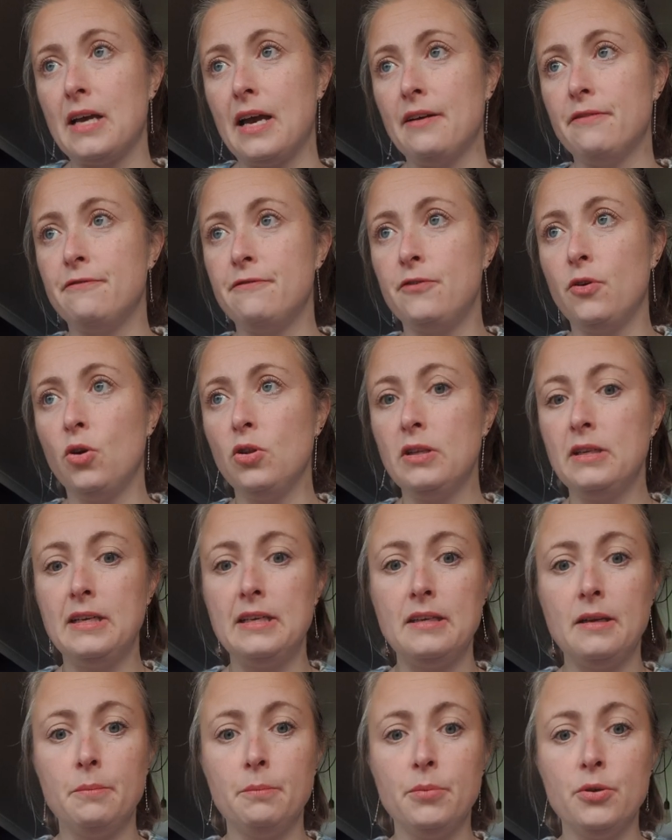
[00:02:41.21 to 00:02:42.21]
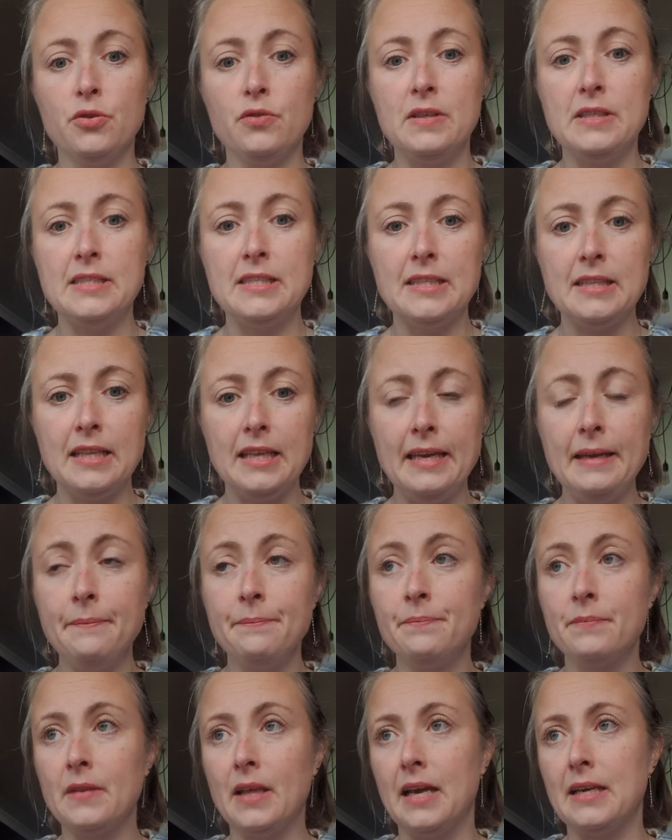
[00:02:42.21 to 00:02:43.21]
have fallen in number recently.
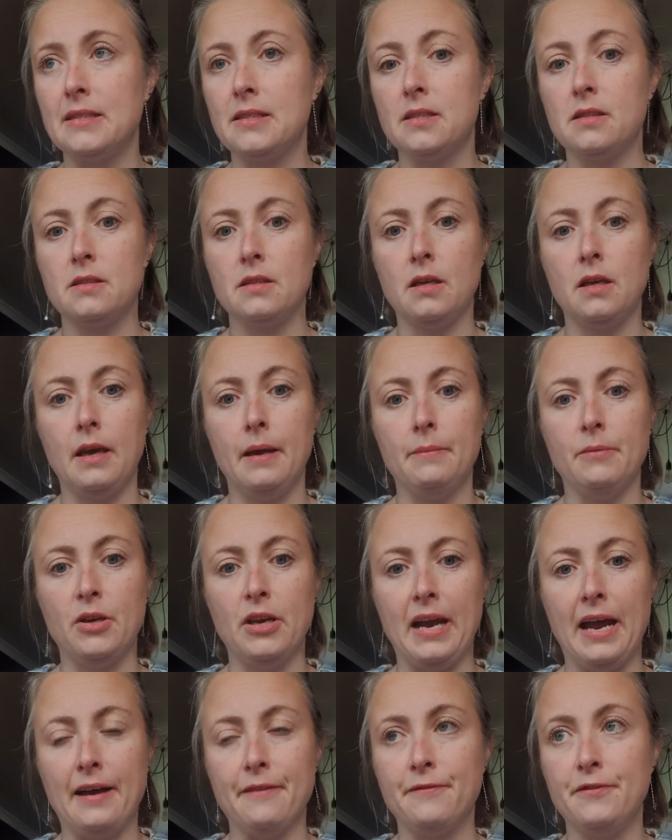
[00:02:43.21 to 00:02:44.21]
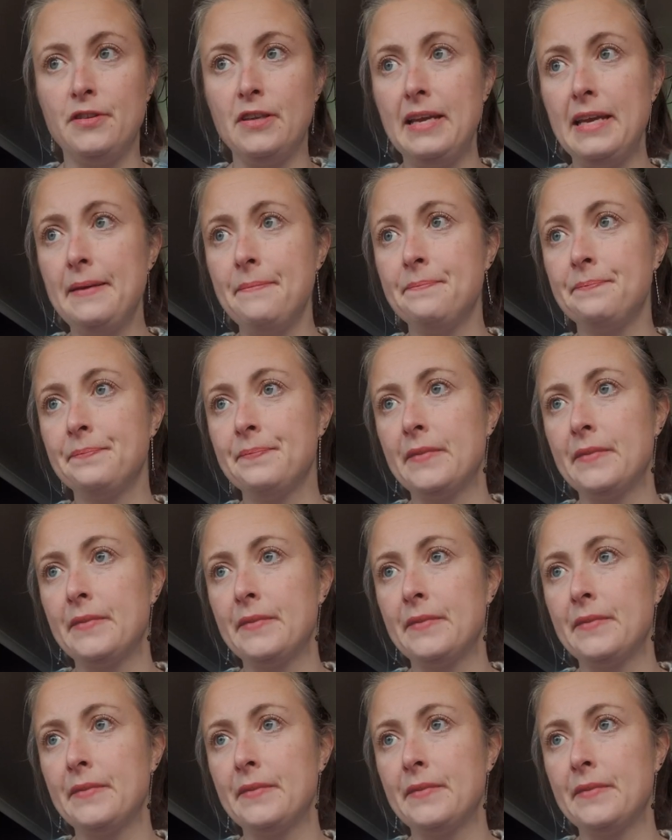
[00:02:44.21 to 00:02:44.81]
That's graph 3,